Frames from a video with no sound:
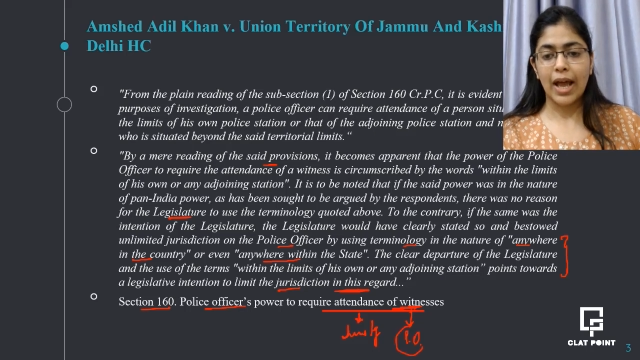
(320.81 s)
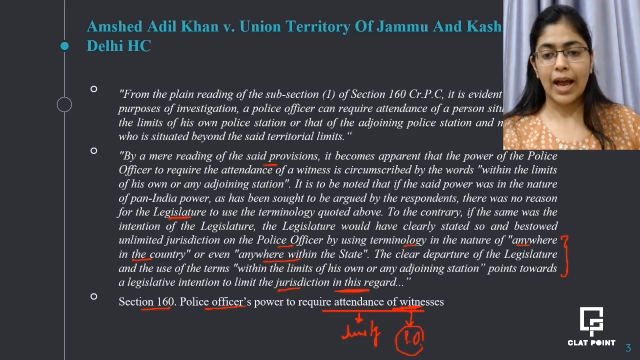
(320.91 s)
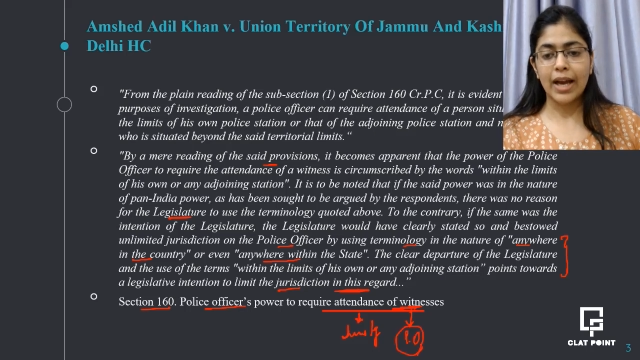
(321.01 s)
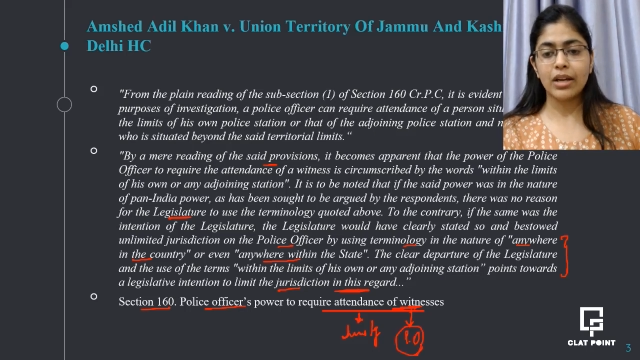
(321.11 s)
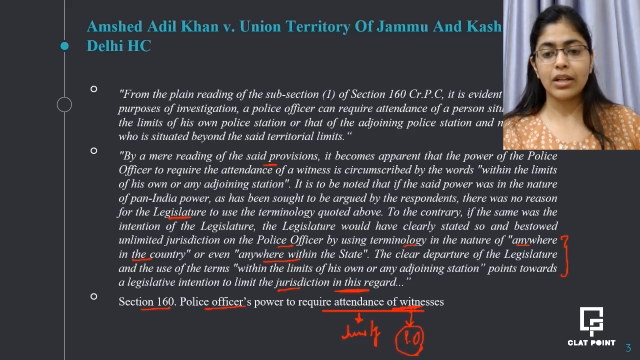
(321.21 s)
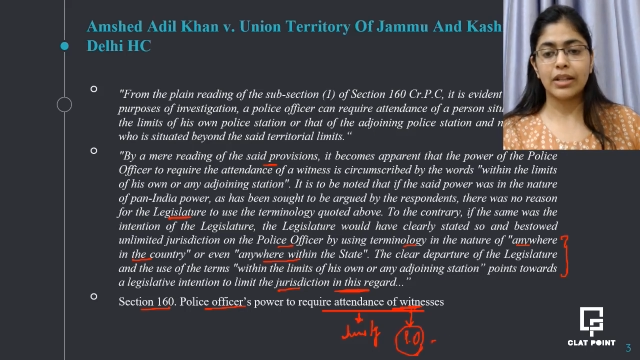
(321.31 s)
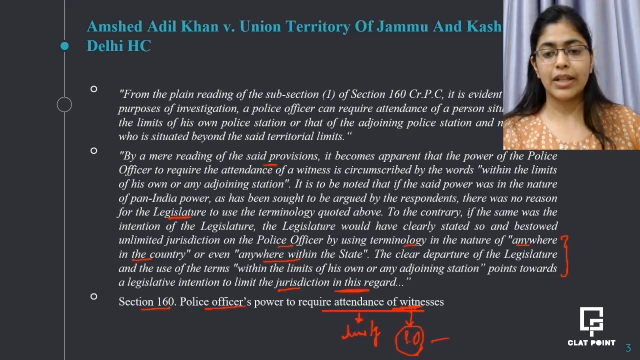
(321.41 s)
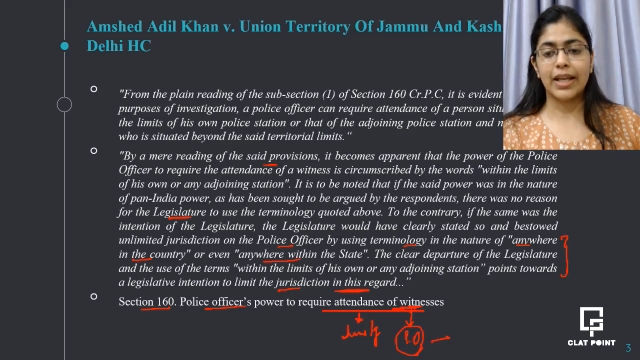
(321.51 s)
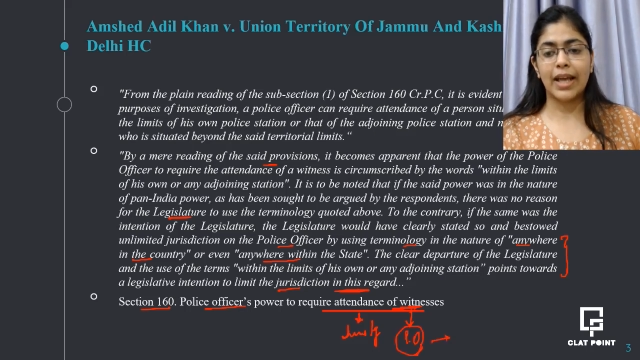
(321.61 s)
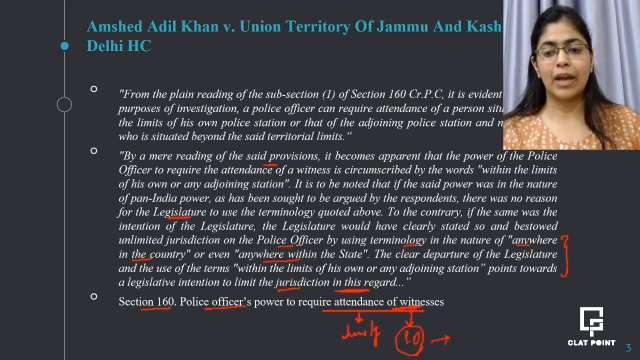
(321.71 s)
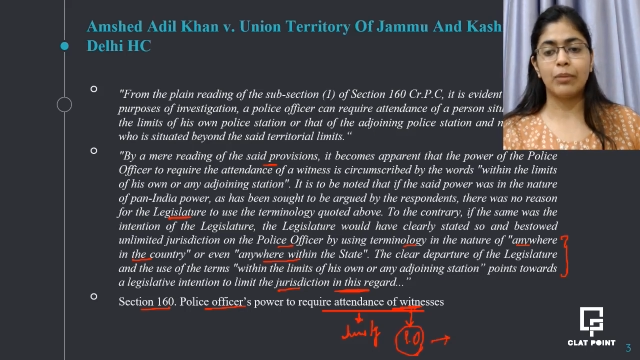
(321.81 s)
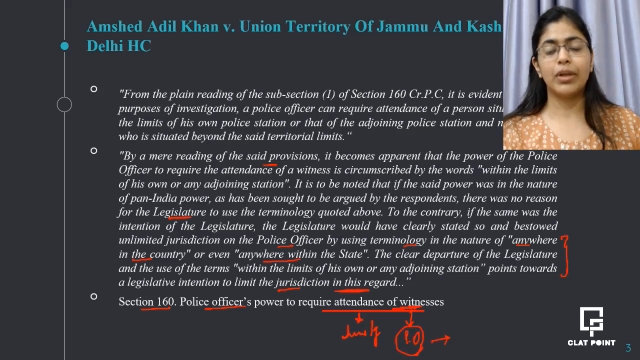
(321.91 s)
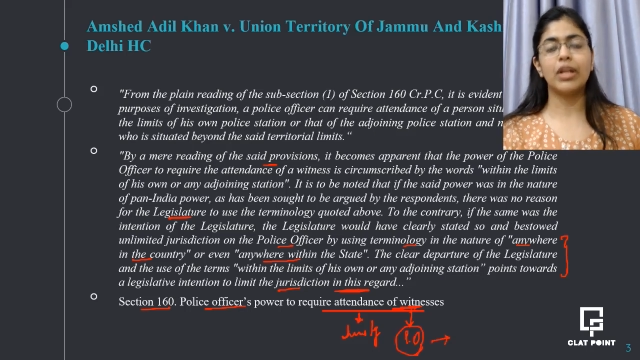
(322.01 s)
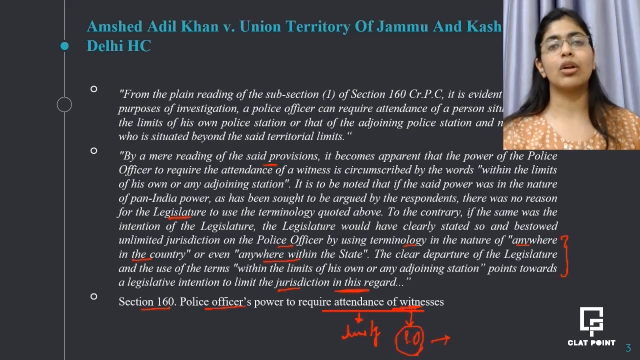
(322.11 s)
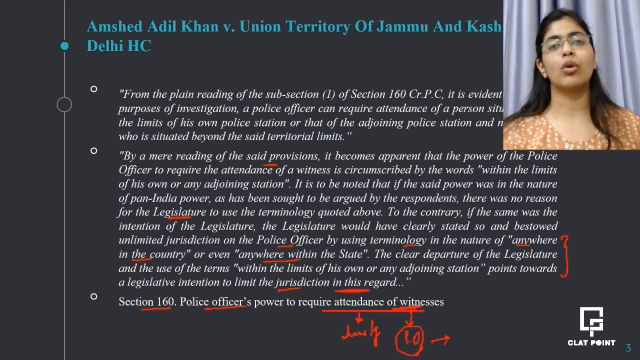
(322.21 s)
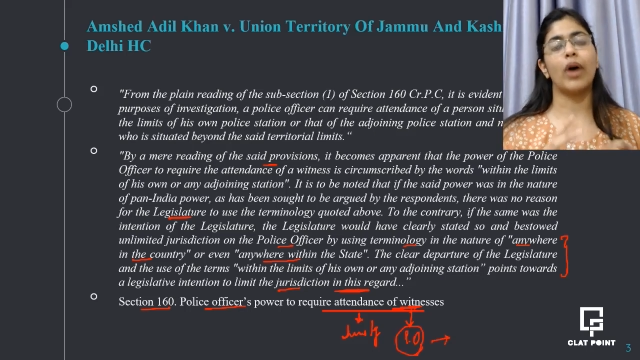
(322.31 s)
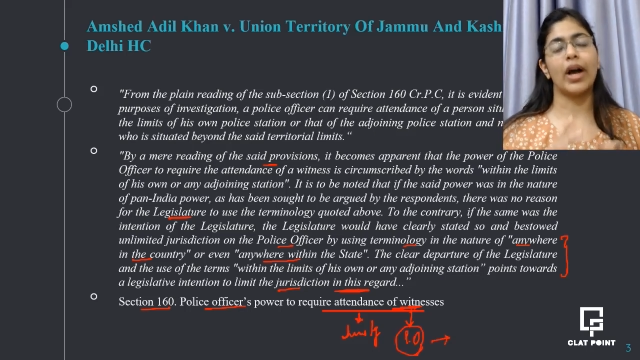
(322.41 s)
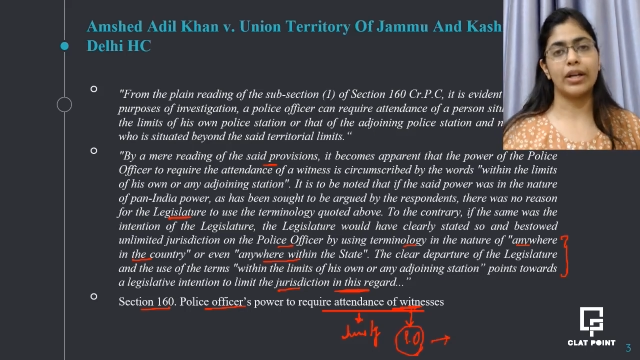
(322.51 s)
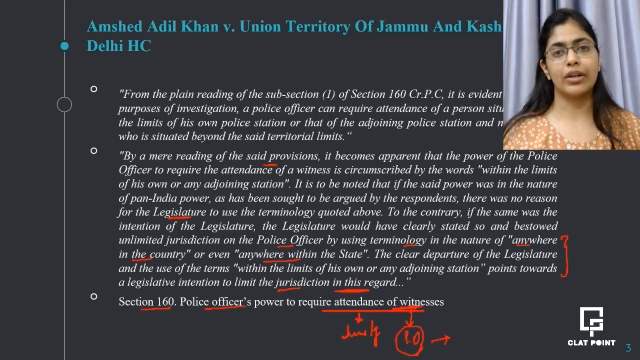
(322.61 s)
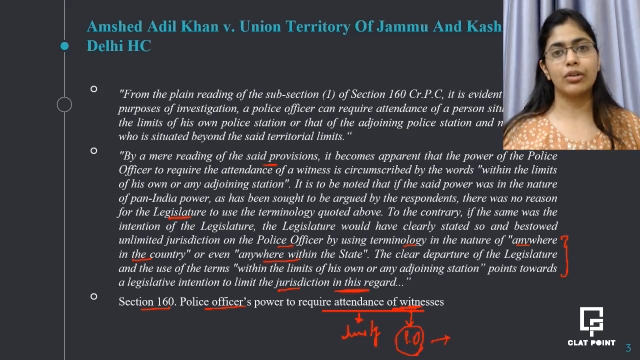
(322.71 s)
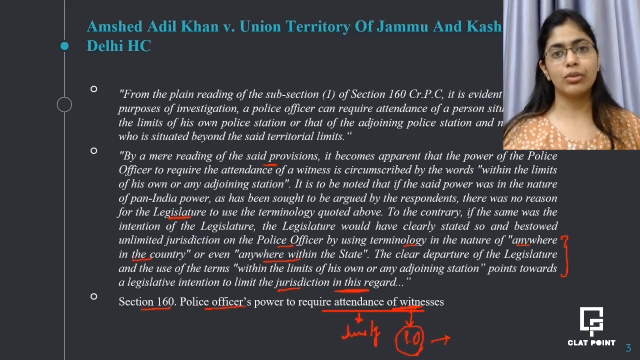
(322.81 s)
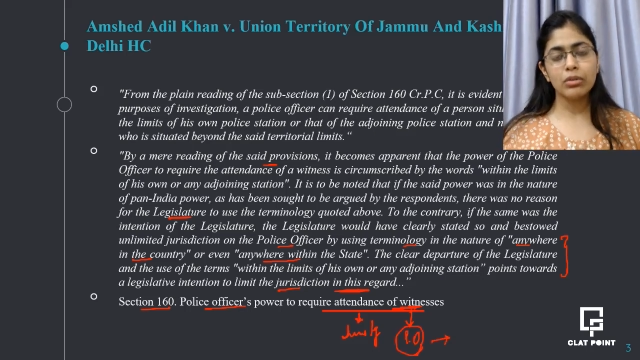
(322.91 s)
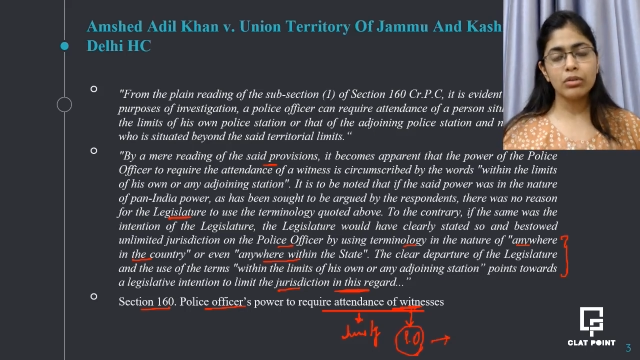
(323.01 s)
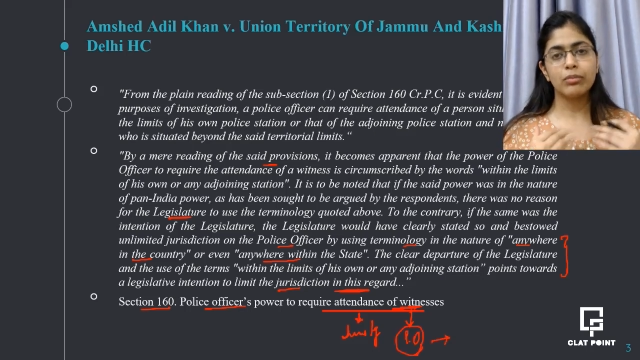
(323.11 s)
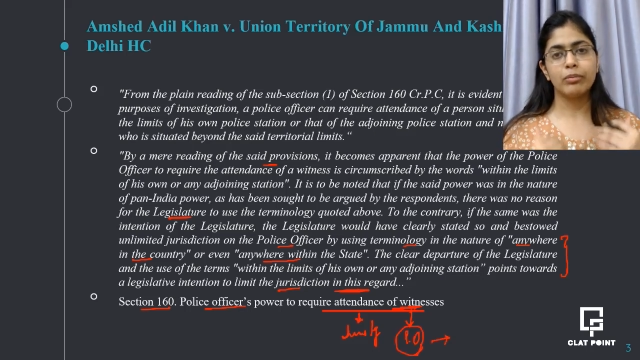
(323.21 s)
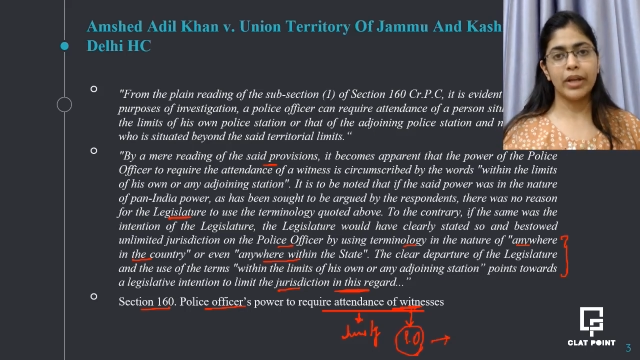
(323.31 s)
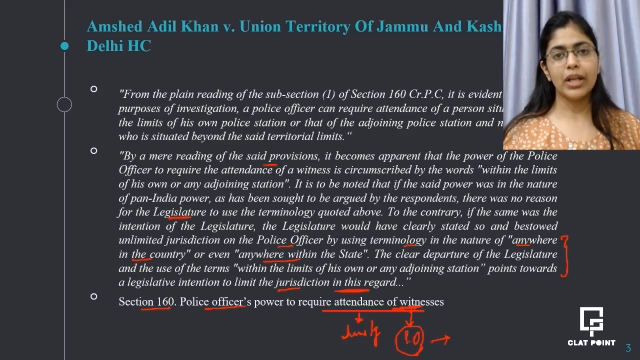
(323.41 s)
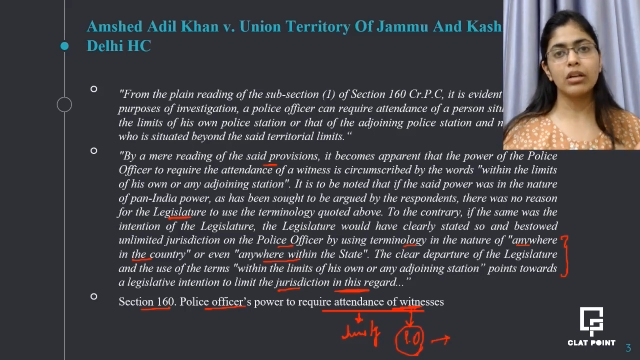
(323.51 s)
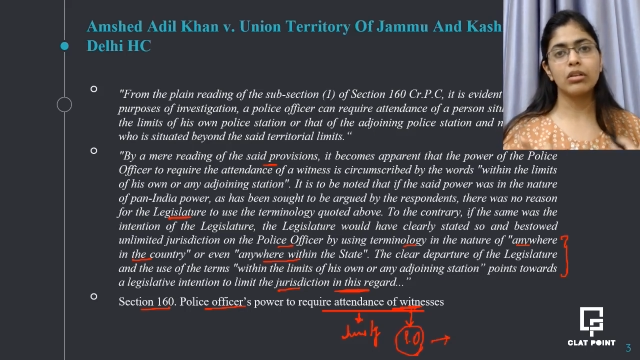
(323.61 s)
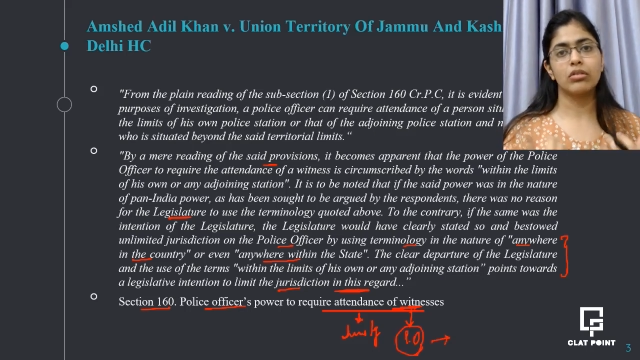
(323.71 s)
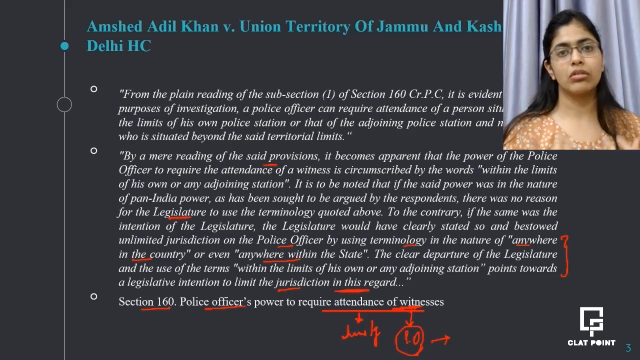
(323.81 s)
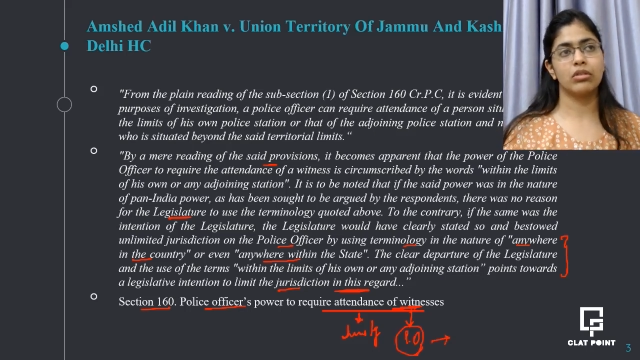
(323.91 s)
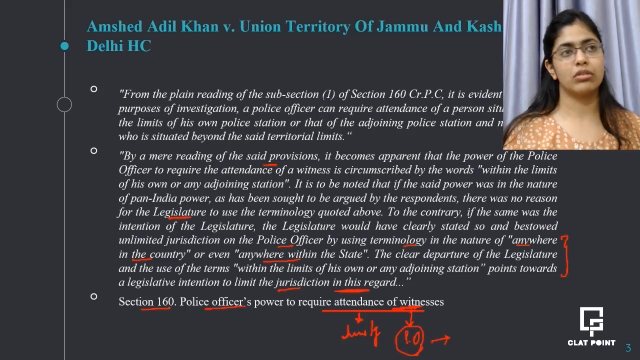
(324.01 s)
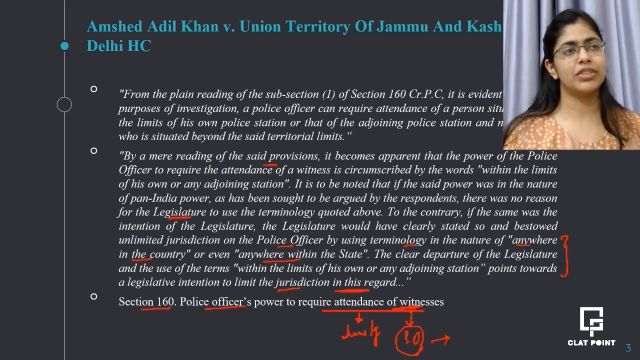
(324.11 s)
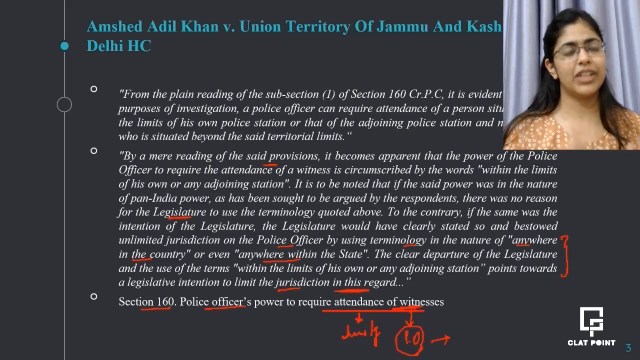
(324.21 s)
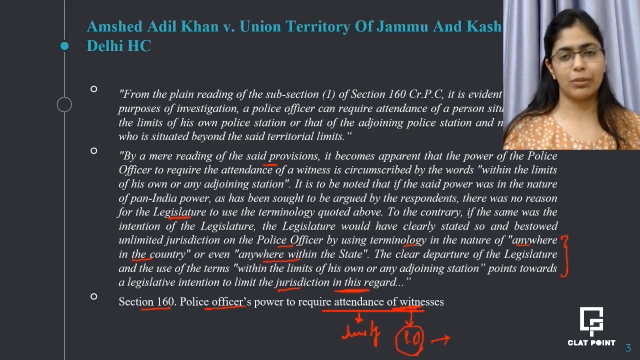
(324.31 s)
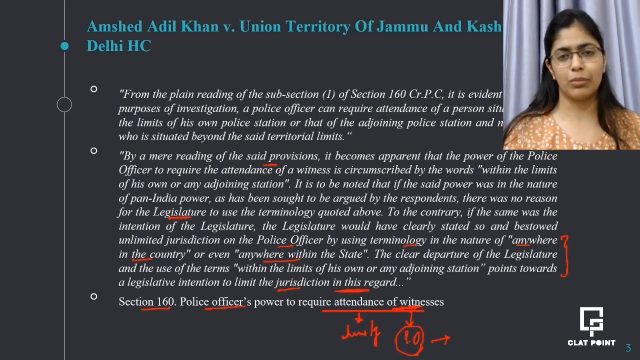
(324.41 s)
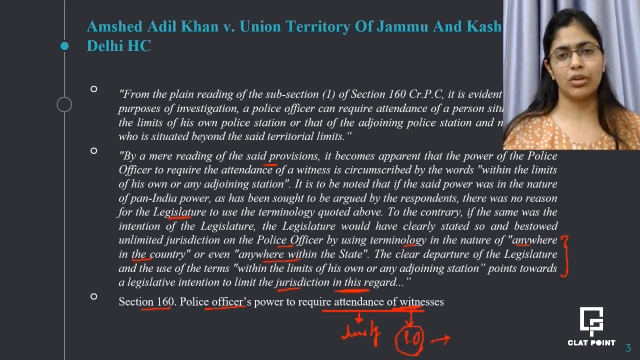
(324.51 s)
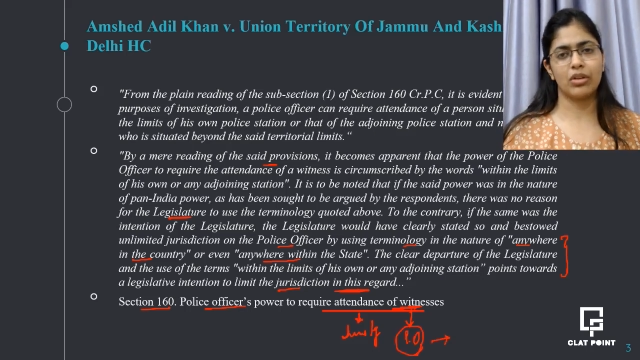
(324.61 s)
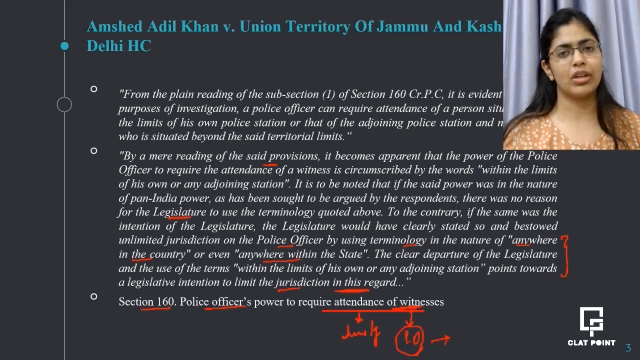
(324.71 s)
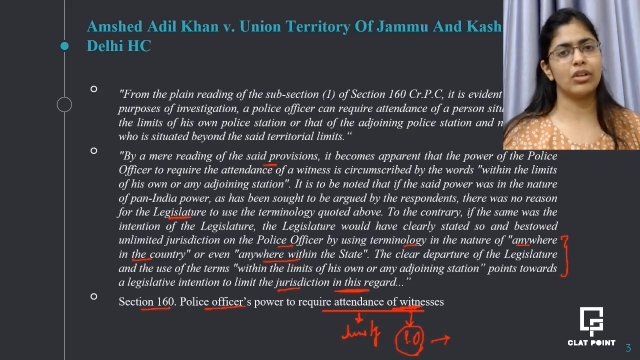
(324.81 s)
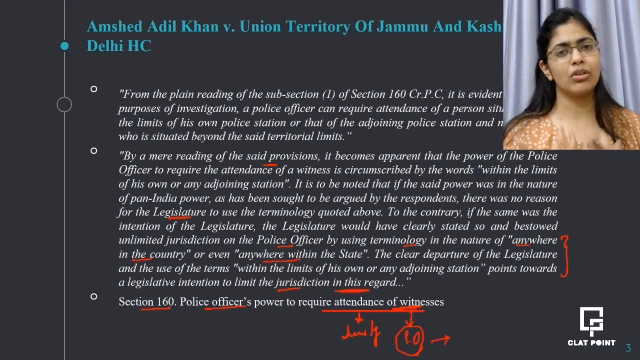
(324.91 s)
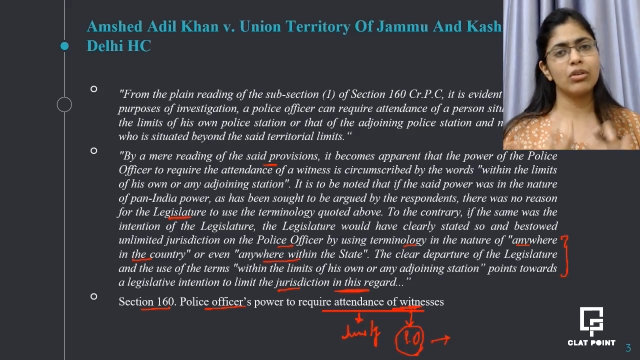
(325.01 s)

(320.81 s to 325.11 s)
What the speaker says: and they can be required to make statements, and